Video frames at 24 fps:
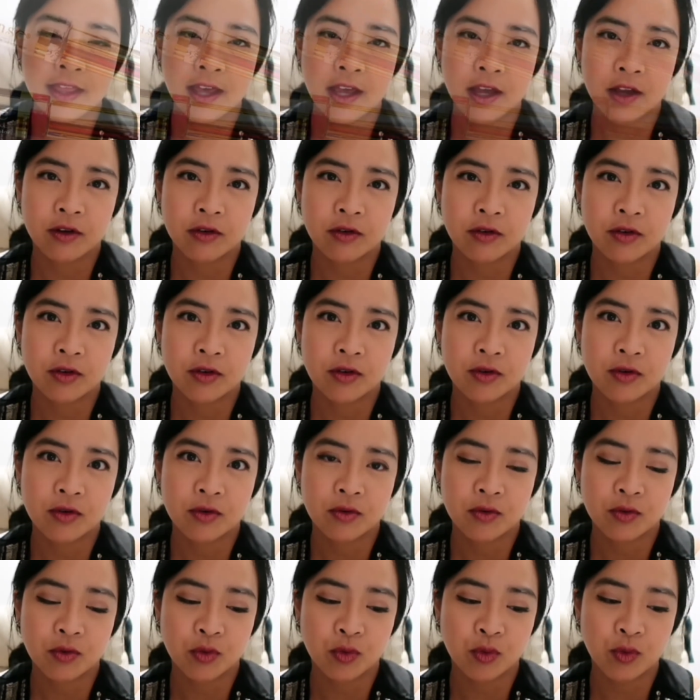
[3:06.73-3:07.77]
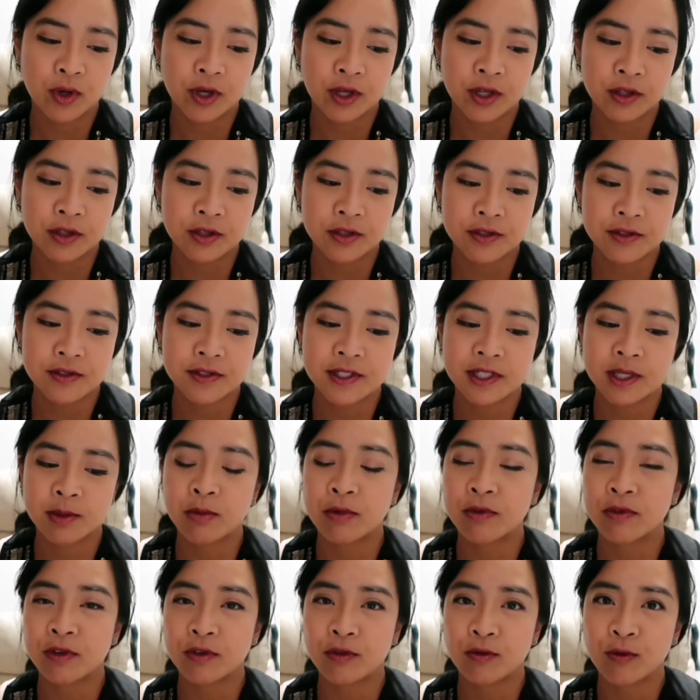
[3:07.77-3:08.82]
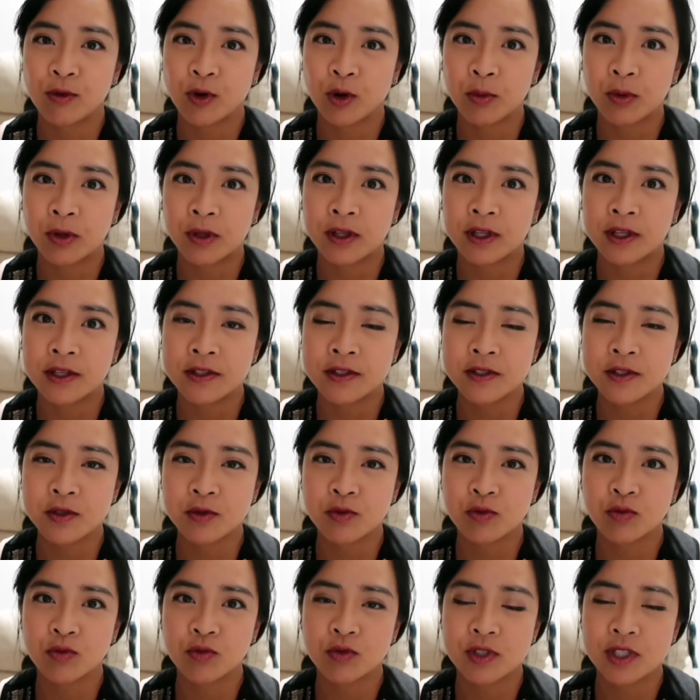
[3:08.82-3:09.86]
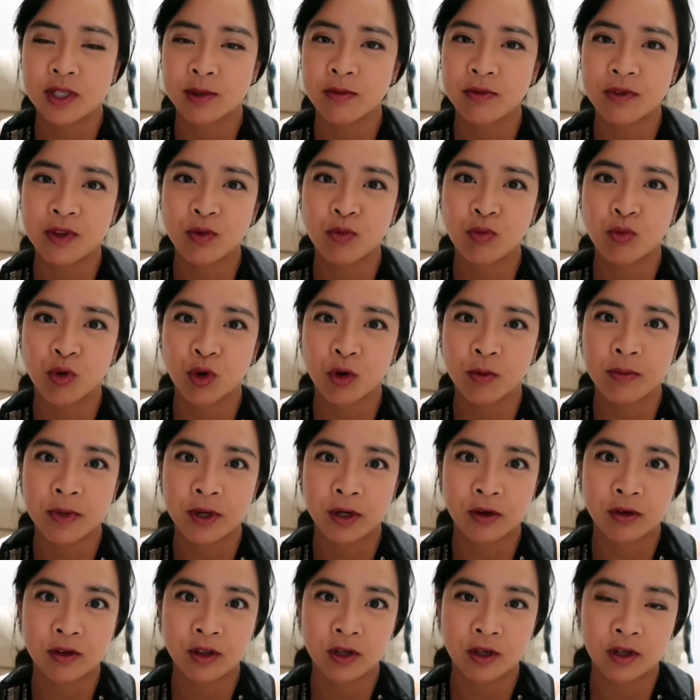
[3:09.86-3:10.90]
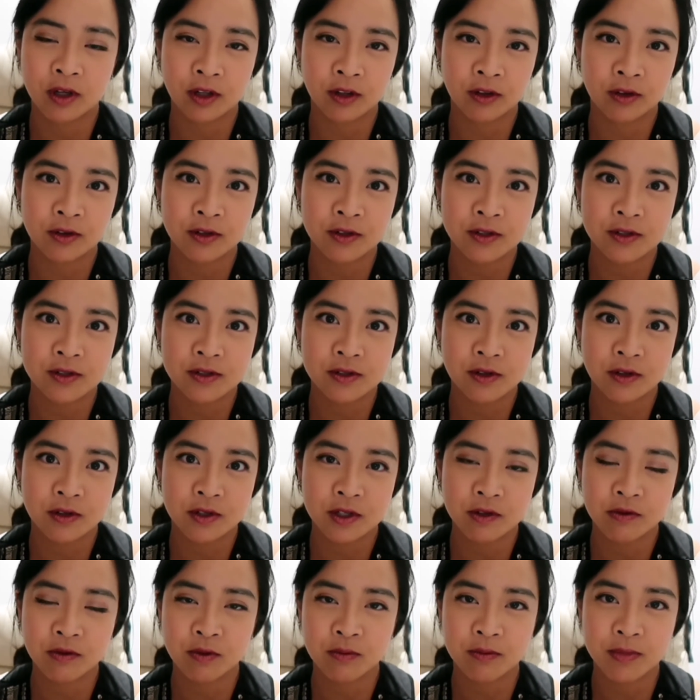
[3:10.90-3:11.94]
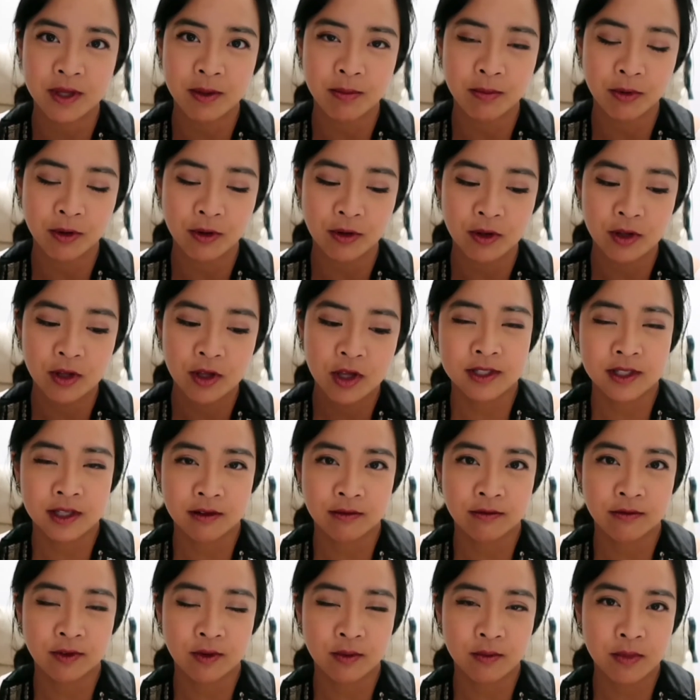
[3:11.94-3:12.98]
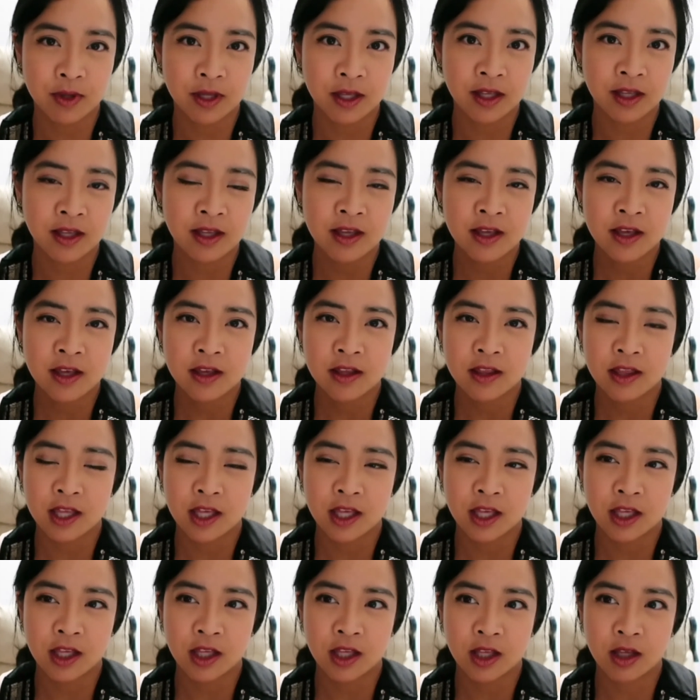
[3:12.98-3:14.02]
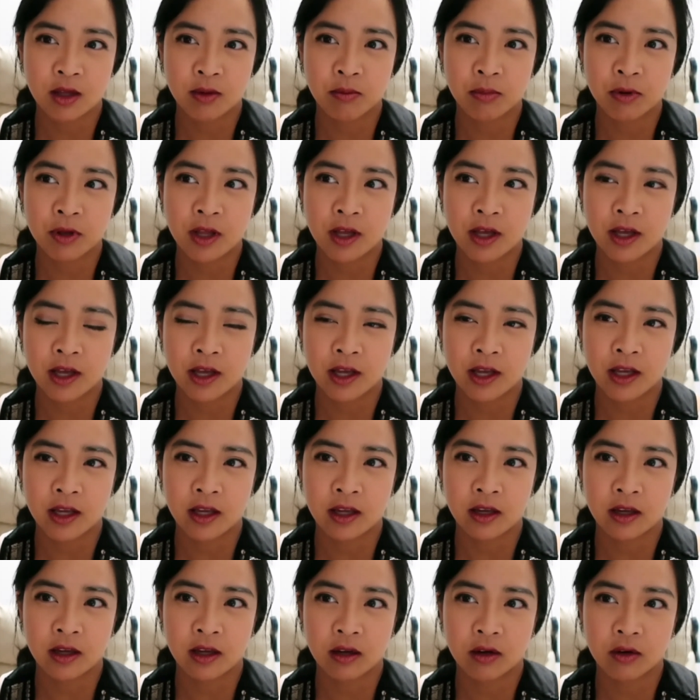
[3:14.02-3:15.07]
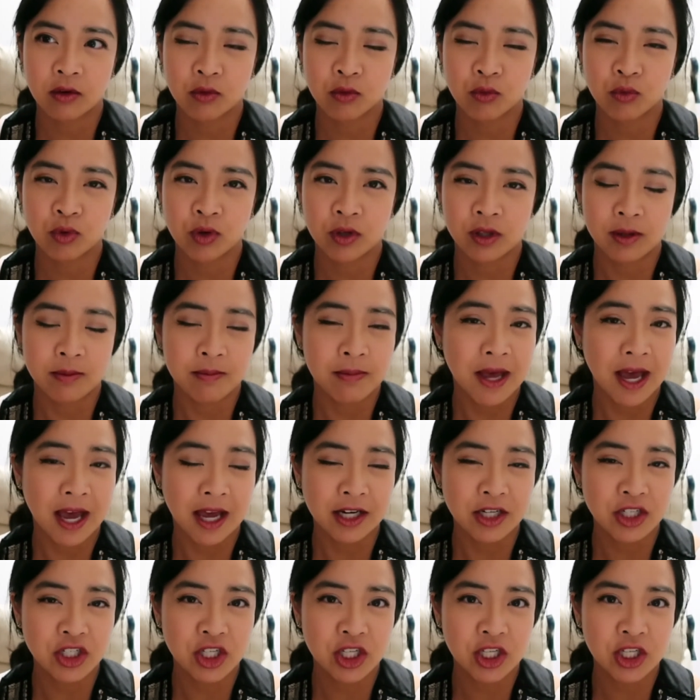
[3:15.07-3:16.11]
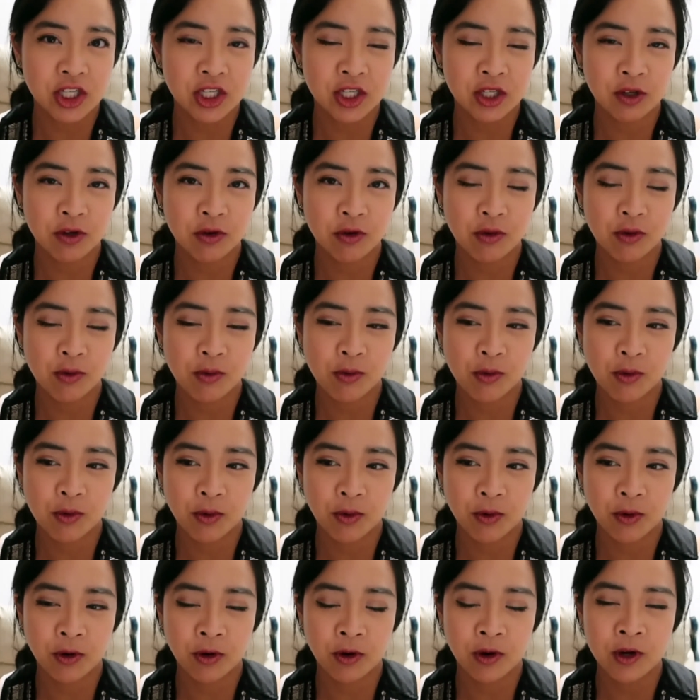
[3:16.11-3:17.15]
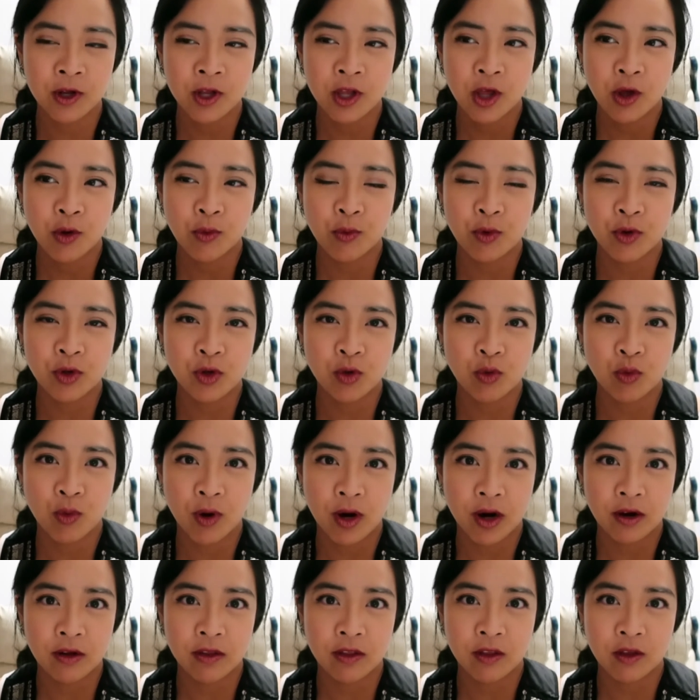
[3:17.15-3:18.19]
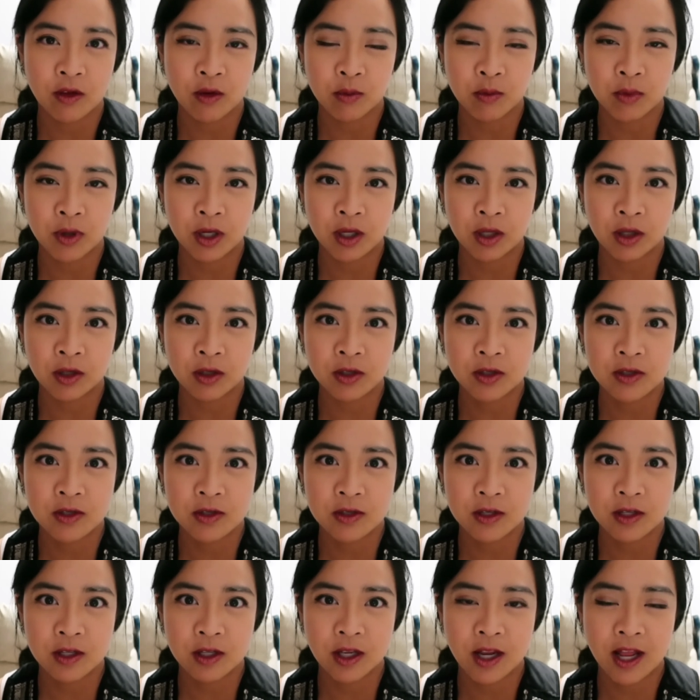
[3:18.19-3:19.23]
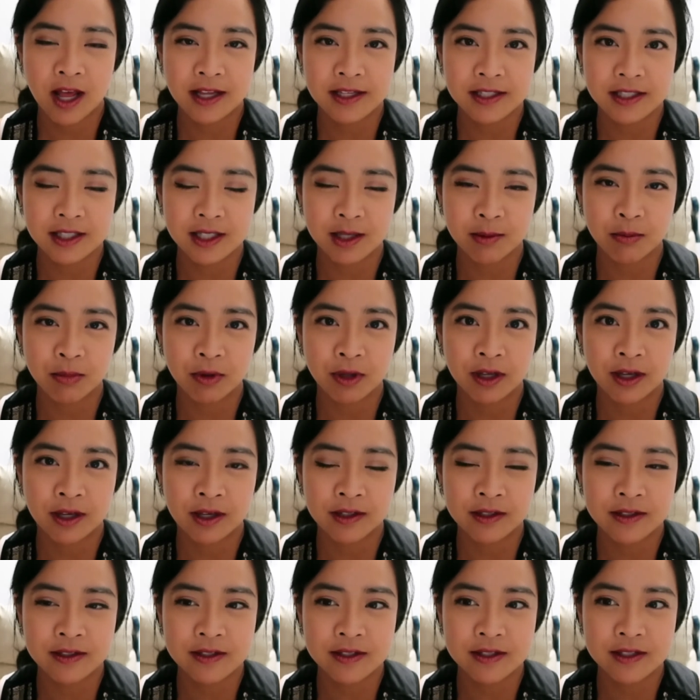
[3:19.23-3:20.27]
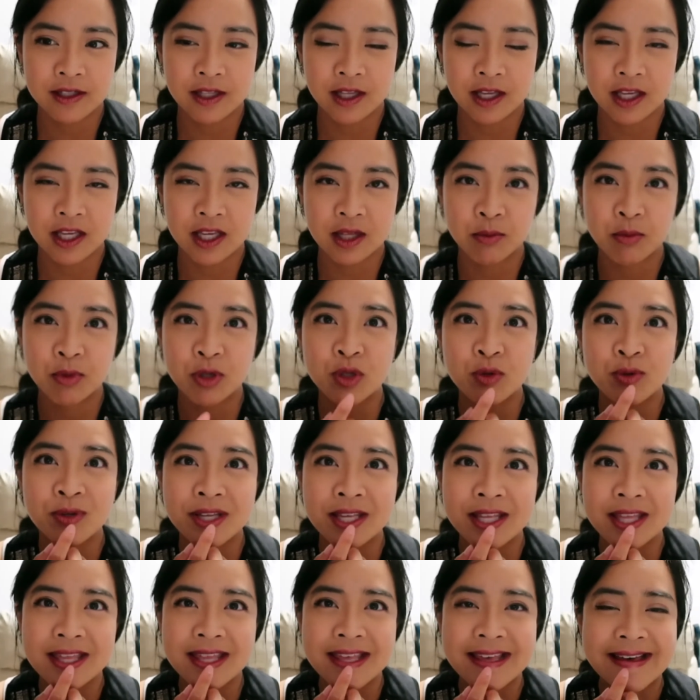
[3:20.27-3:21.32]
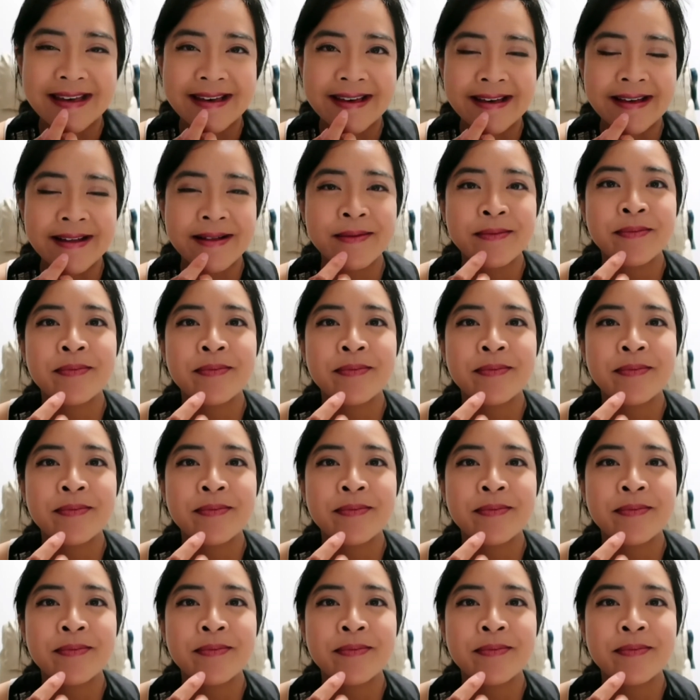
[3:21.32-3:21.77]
that with some of the formulas, some of them work better than others on different people. For me, they apply really patchy, or when you wear them, it has lip lines like in between the,